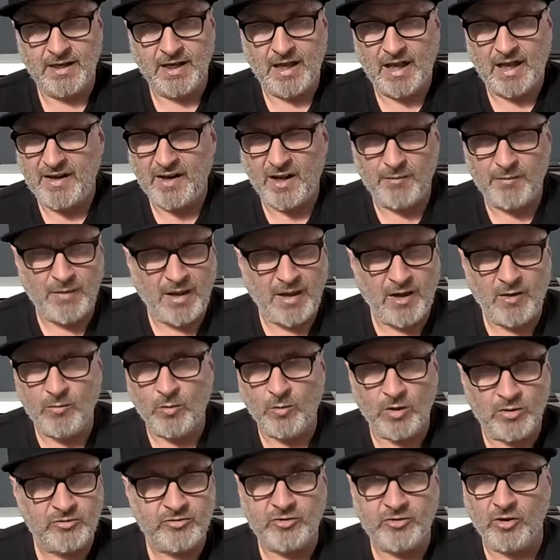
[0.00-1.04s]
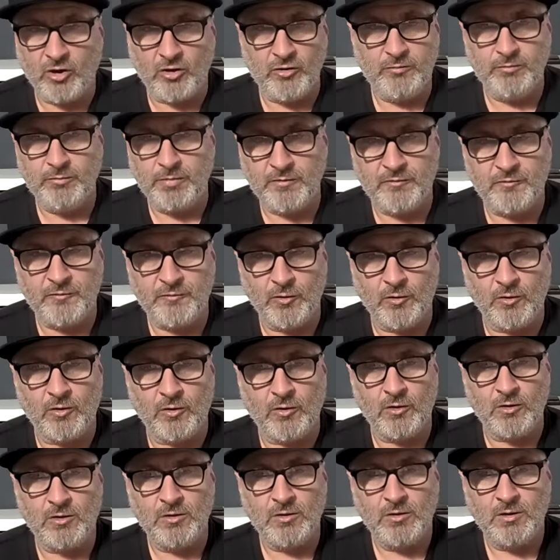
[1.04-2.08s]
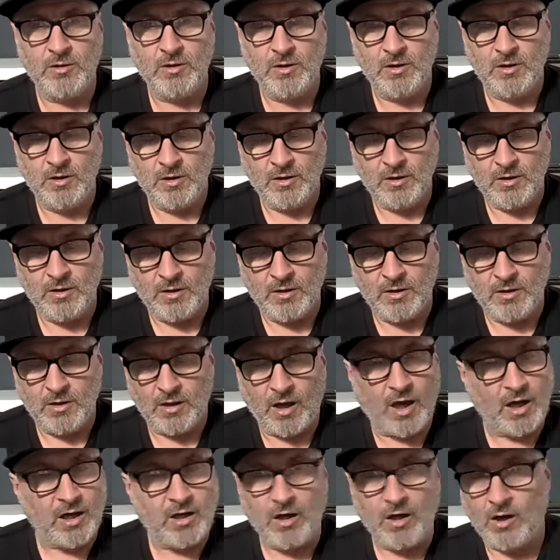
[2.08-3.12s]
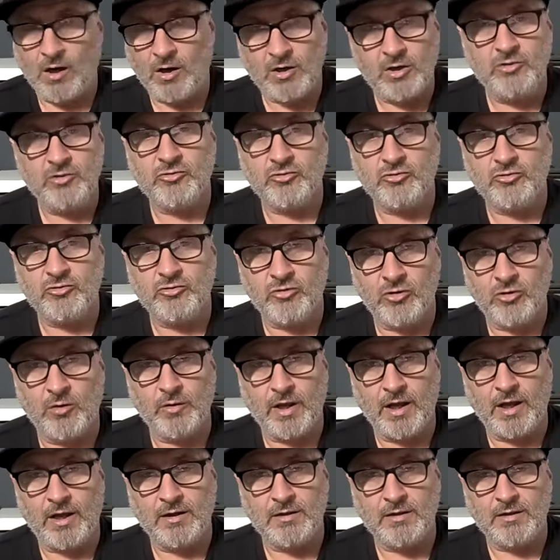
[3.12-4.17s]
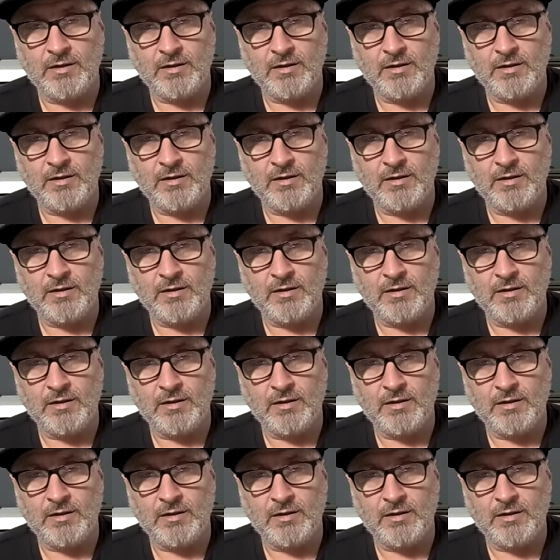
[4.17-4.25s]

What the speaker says: And no matter what's gone before, I can't control that.